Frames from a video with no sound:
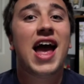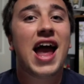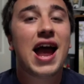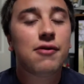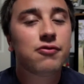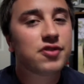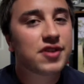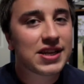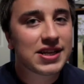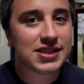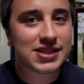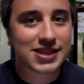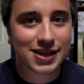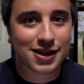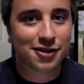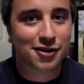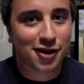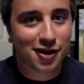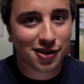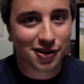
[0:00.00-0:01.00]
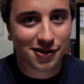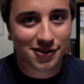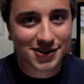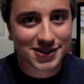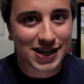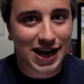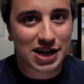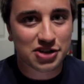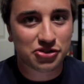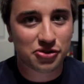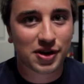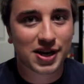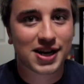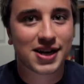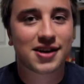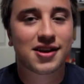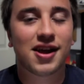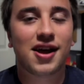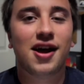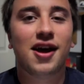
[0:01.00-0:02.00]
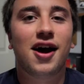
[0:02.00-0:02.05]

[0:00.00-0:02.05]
everything did look a little saturated.